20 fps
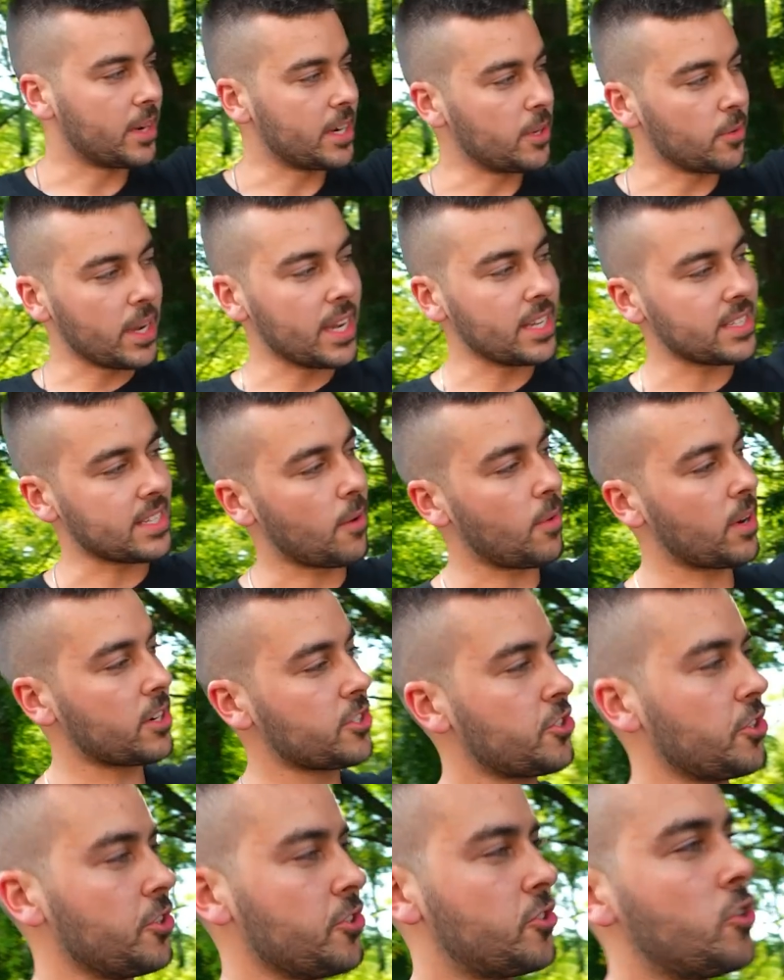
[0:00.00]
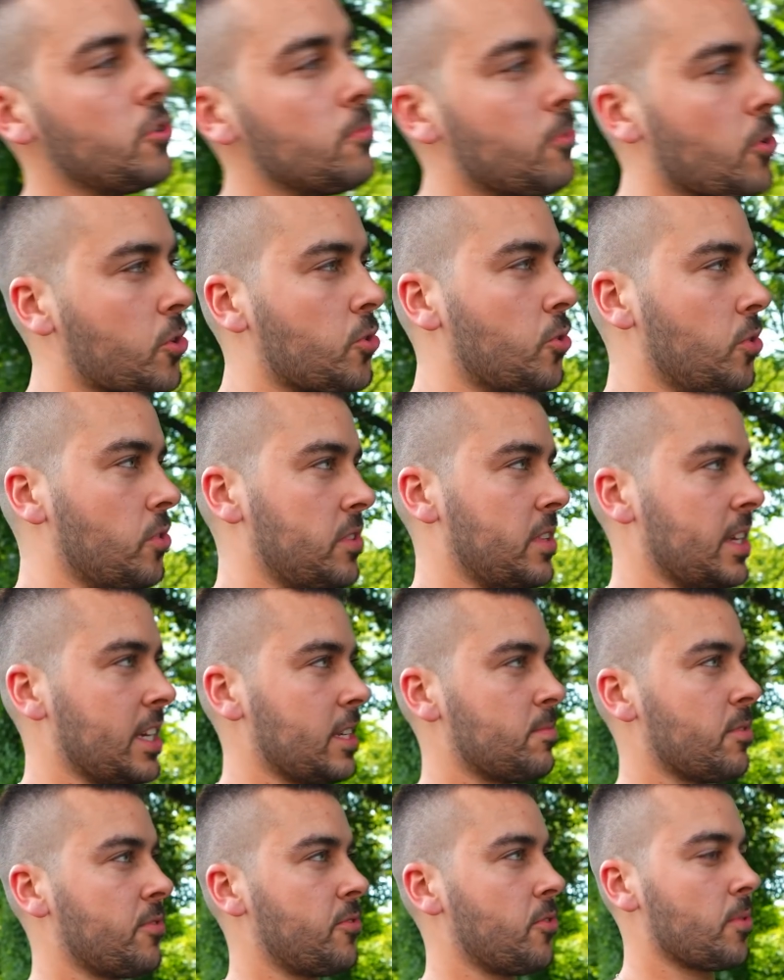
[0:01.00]
anyways, I want to show you 2 more cool
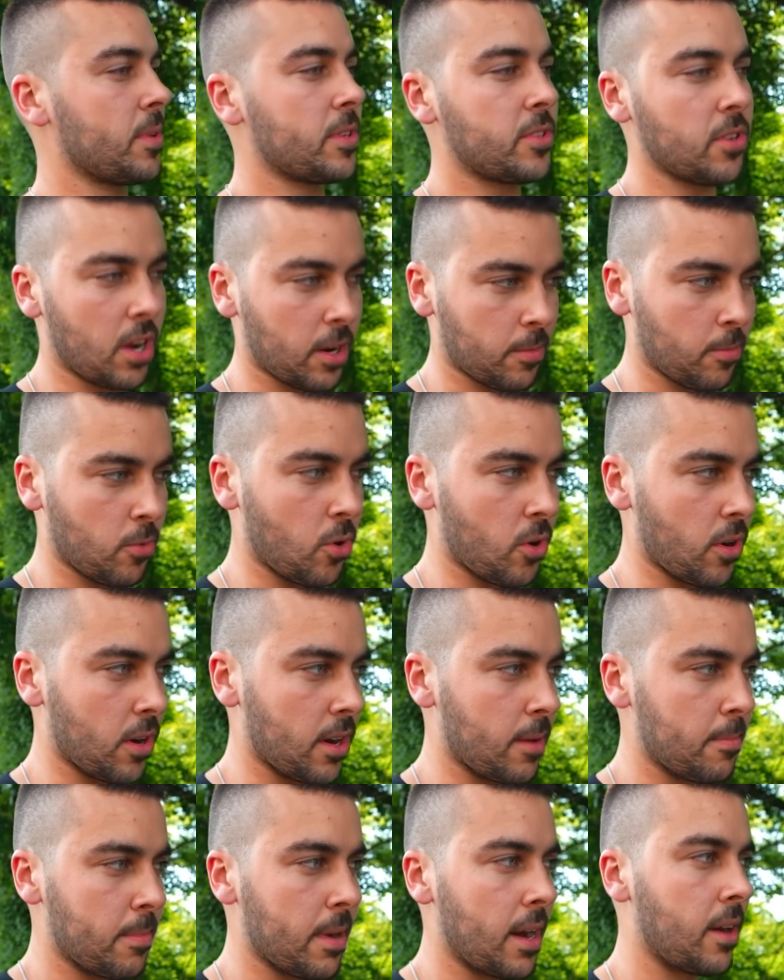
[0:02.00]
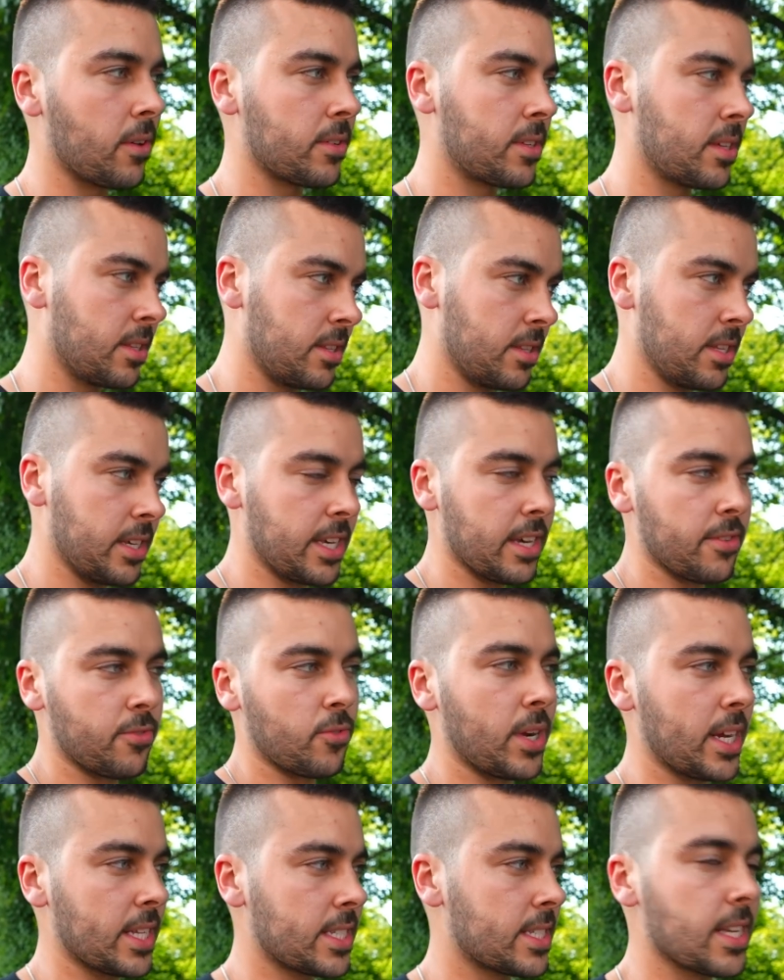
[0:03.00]
things before we talk more about the
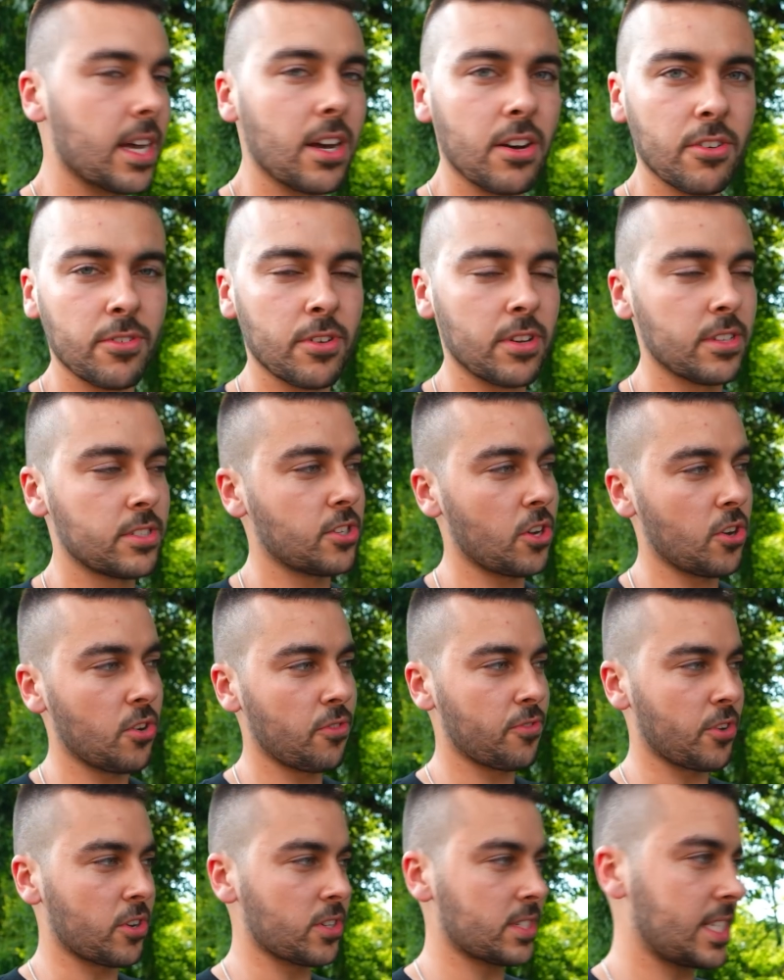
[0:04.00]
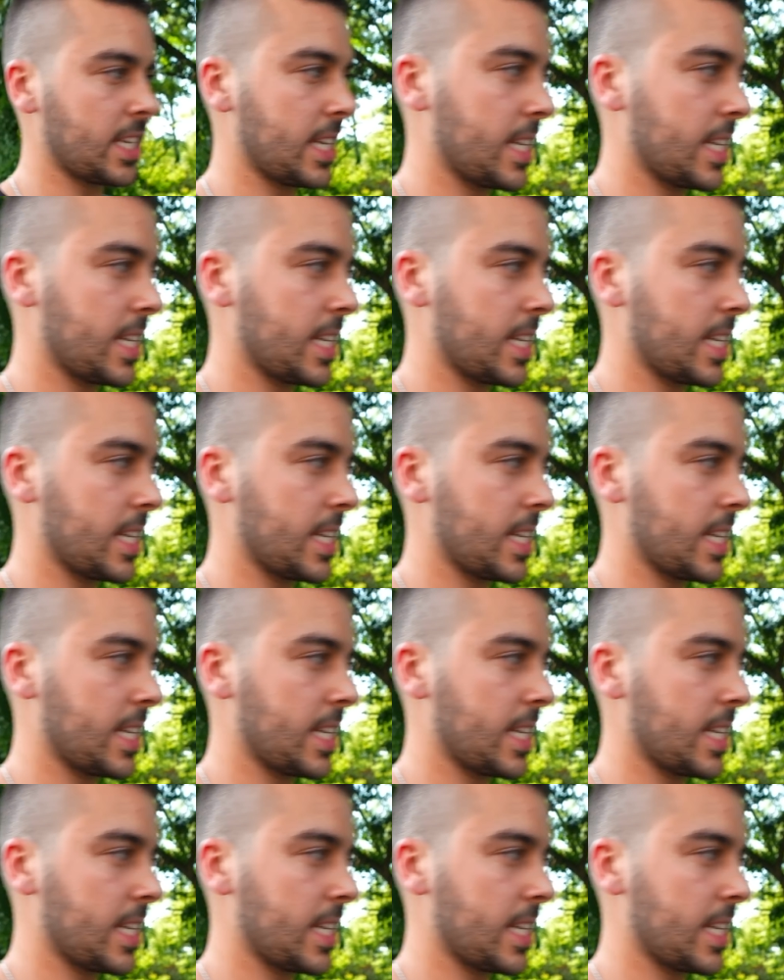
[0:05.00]
giveaway itself. So first